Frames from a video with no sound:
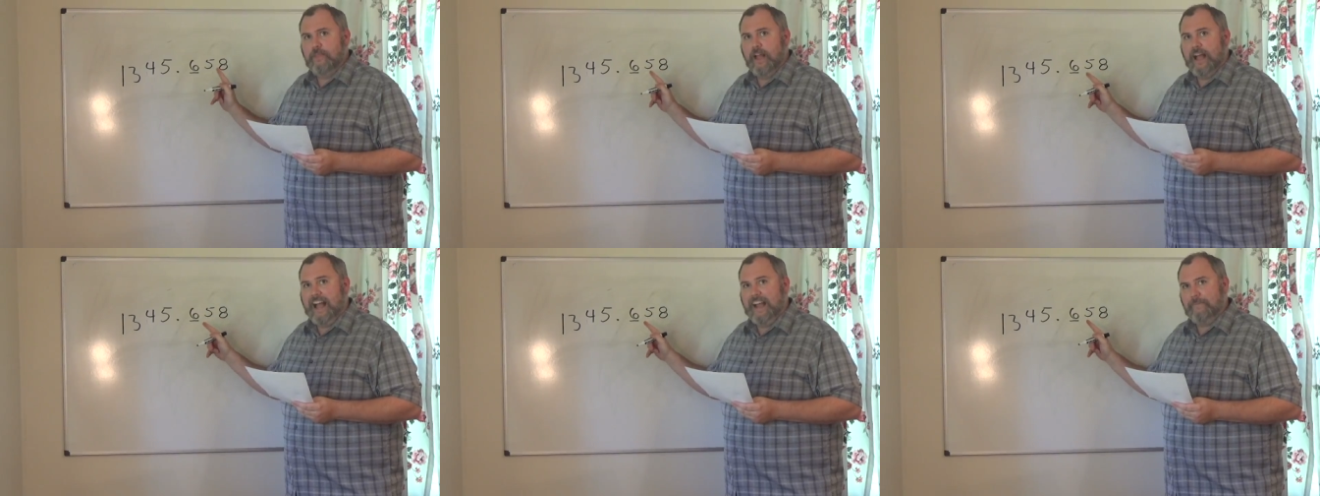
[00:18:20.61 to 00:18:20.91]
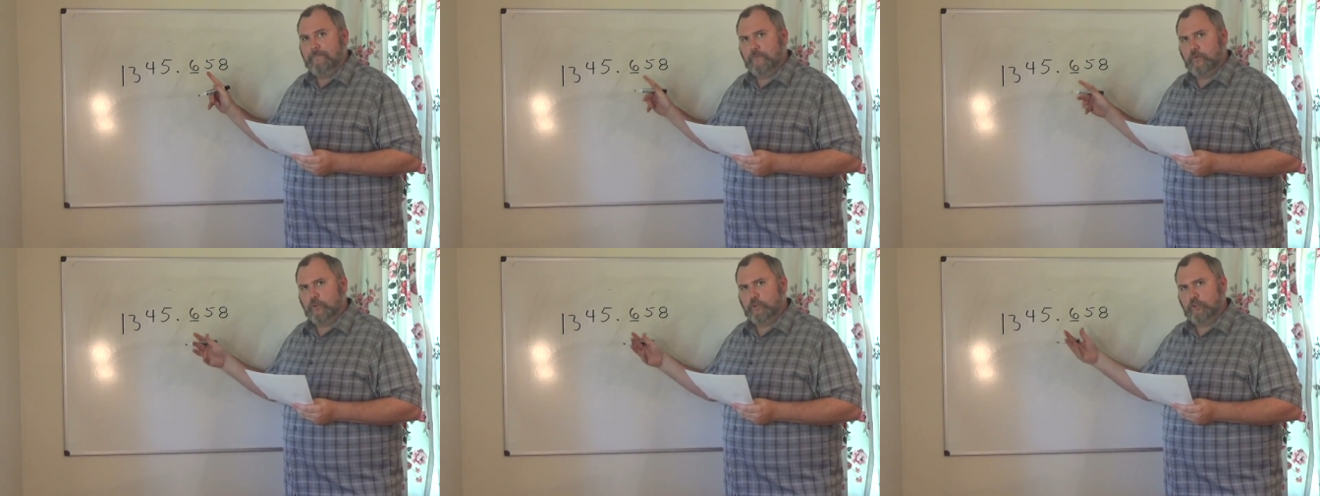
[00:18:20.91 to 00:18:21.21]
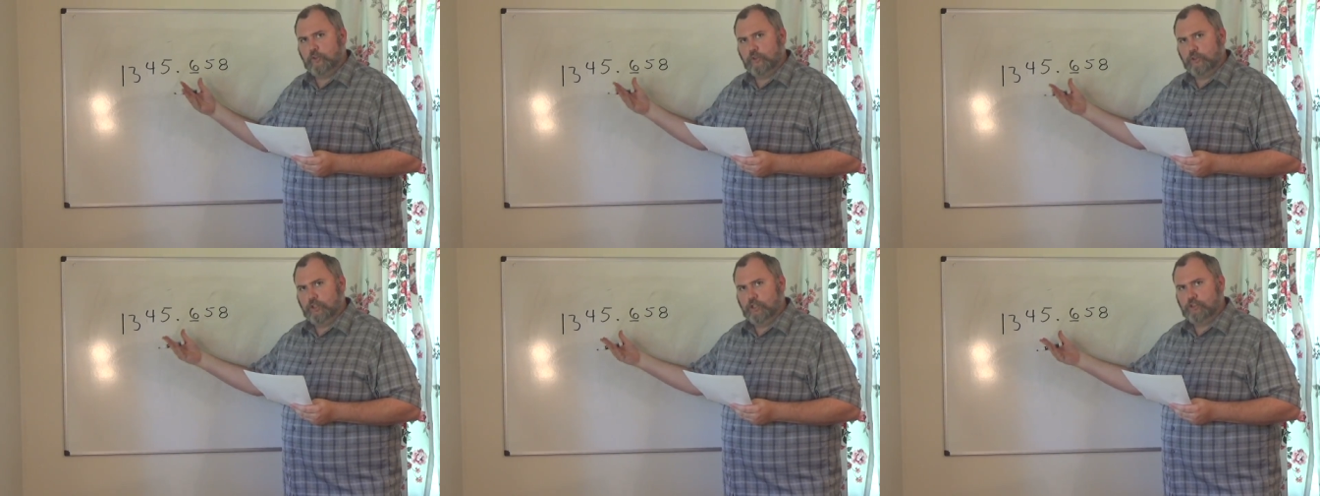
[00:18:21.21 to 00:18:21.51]
I'm going
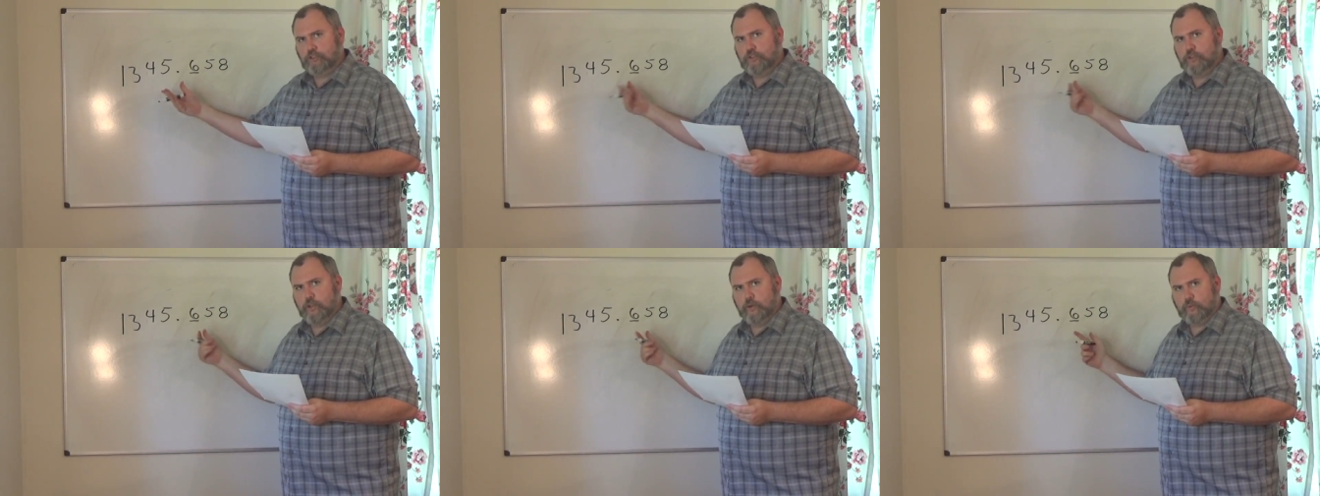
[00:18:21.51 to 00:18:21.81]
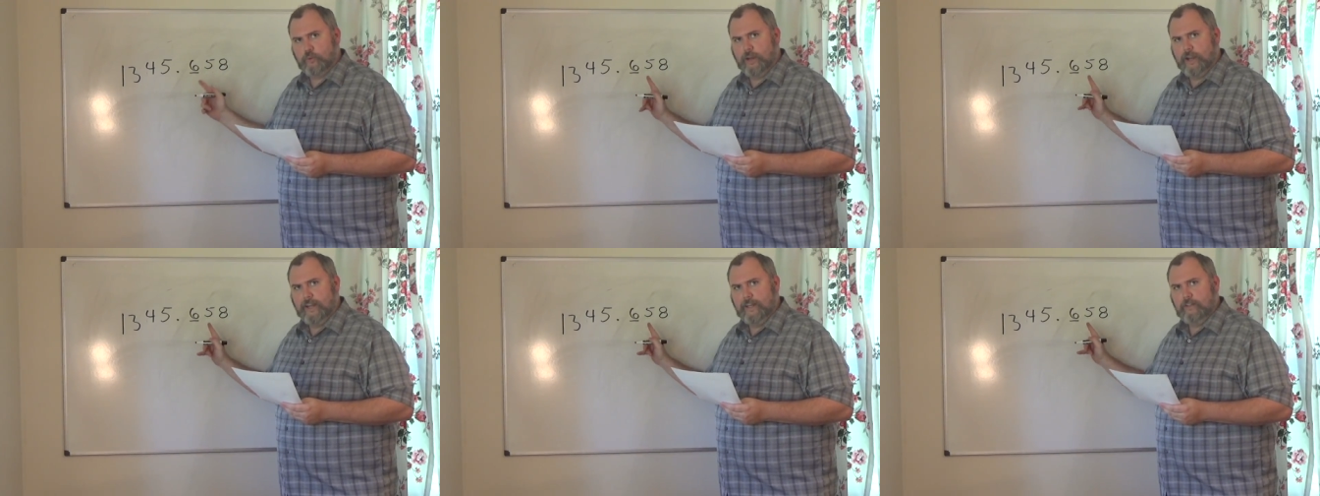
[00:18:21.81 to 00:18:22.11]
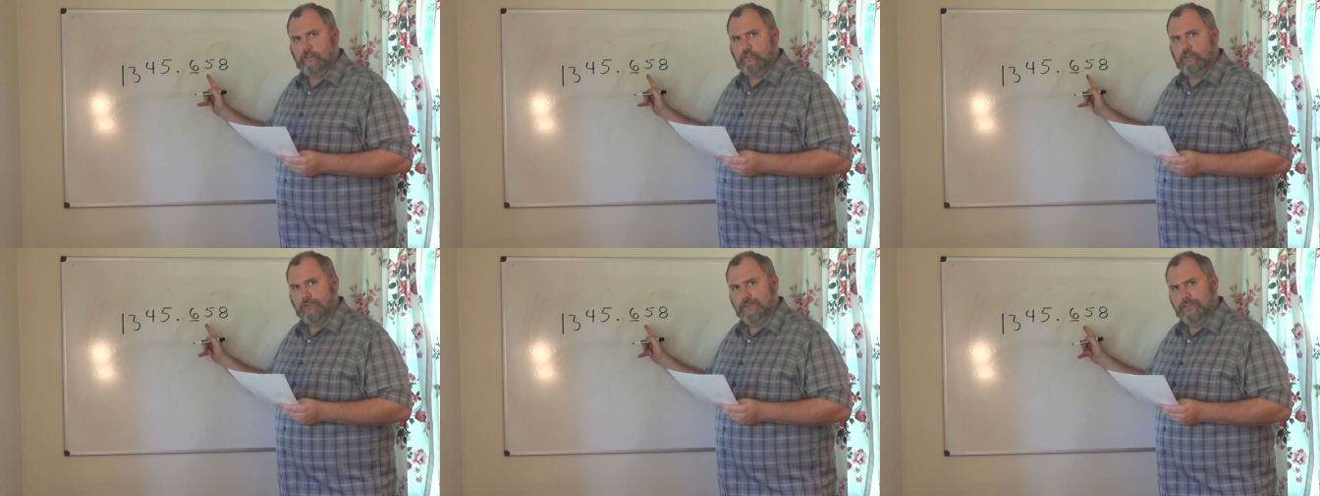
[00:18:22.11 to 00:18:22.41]
to look to the
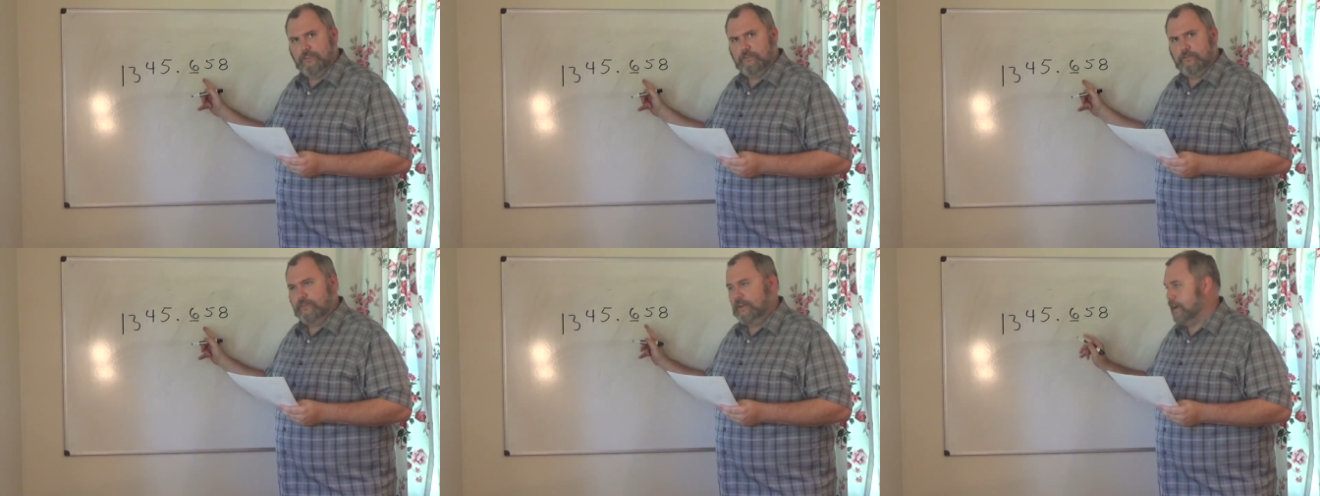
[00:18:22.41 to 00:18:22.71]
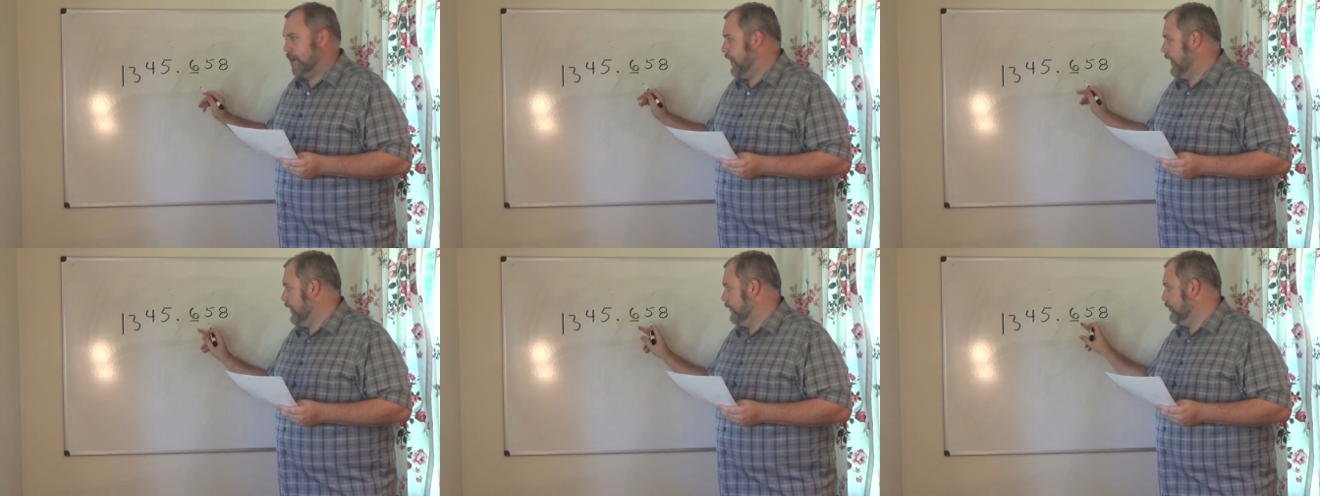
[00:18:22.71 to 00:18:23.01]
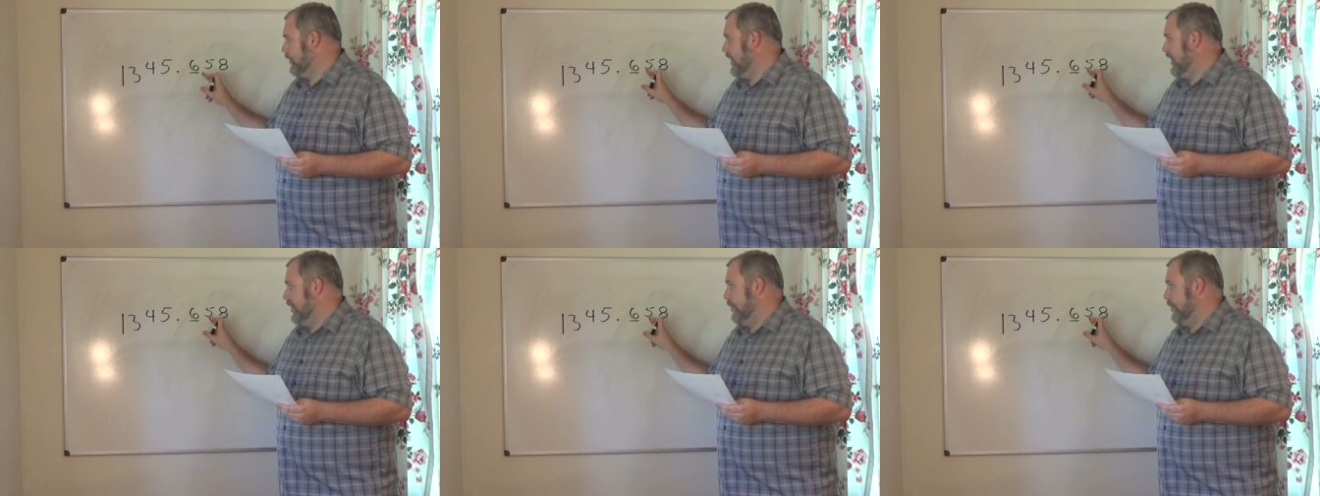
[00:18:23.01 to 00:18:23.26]
right to this 5.